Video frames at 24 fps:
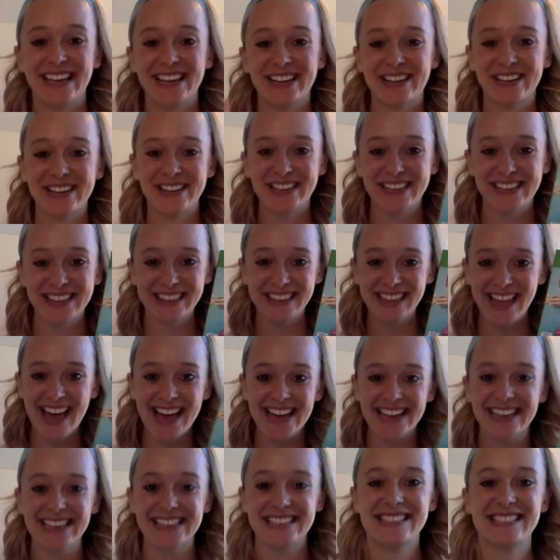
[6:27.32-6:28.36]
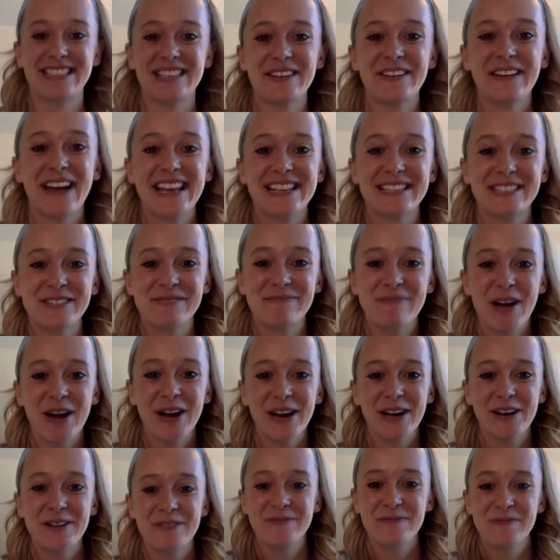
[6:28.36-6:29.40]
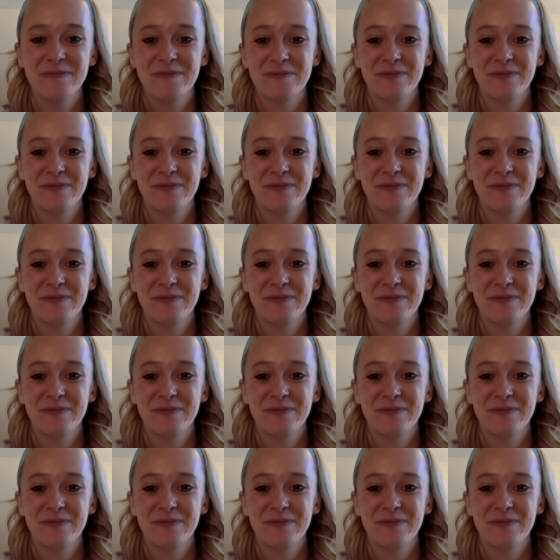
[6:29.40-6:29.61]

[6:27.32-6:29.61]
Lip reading: Good luck! See you guys tomorrow.